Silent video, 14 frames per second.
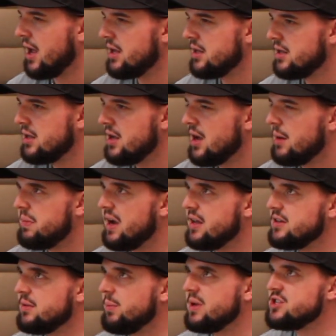Yeah.
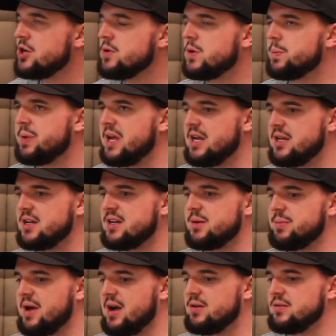My general opinion
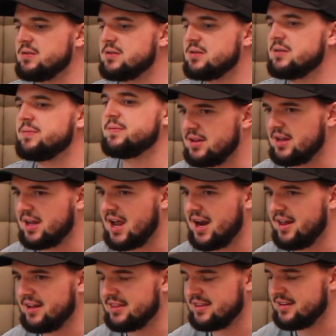about what kind
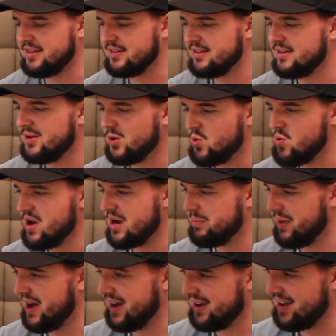of like the quick
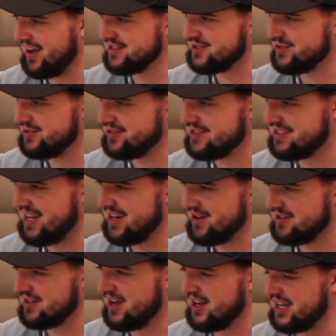buck hustles that
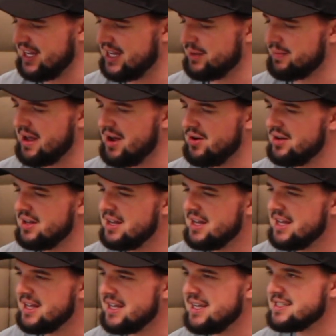you're talking about
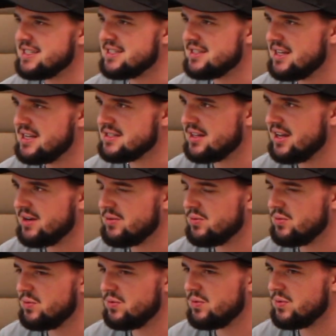is it's like
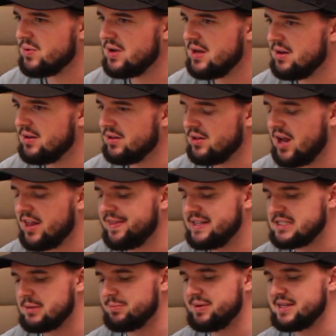in a lot of
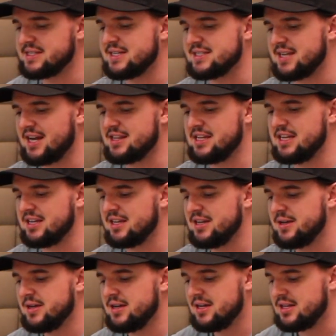things in business. I think
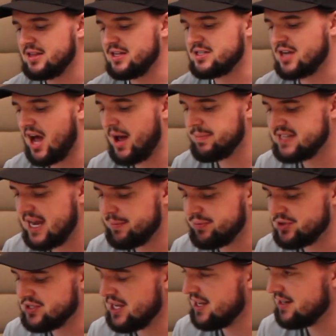the top
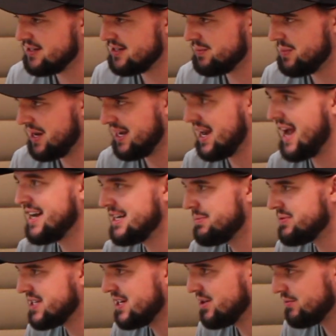10% make
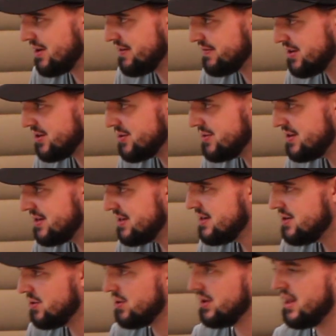90% of the revenue,
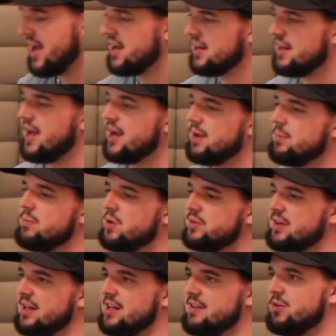or like in
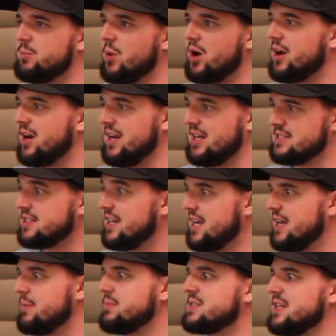like multi-level marketing
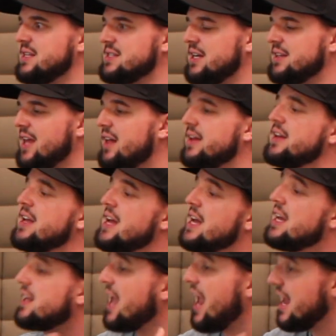schemes, things like that. Like,
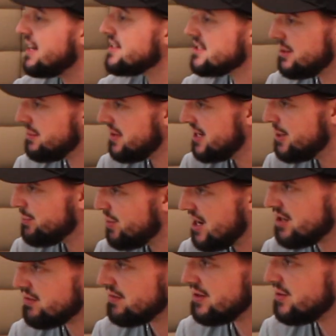can somebody
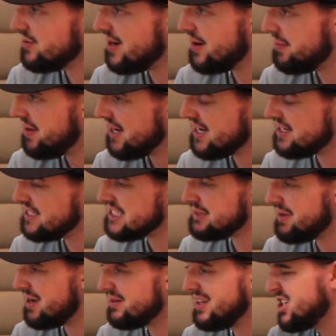break through and make a
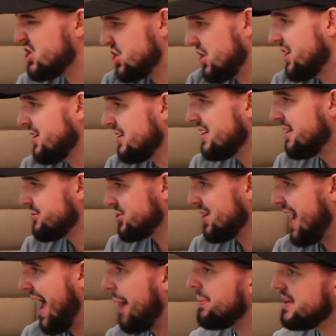decent amount? Like, sure
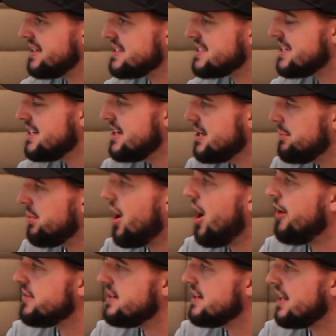it happens.
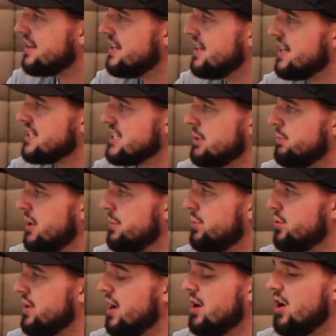But often I think it's the
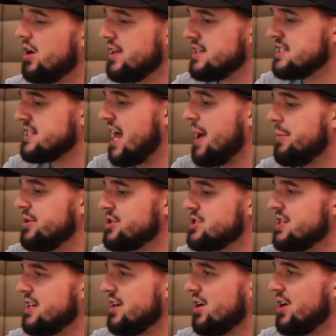people that are already
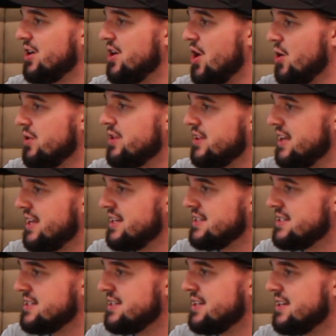established and already know the
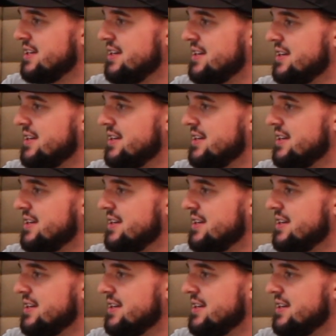things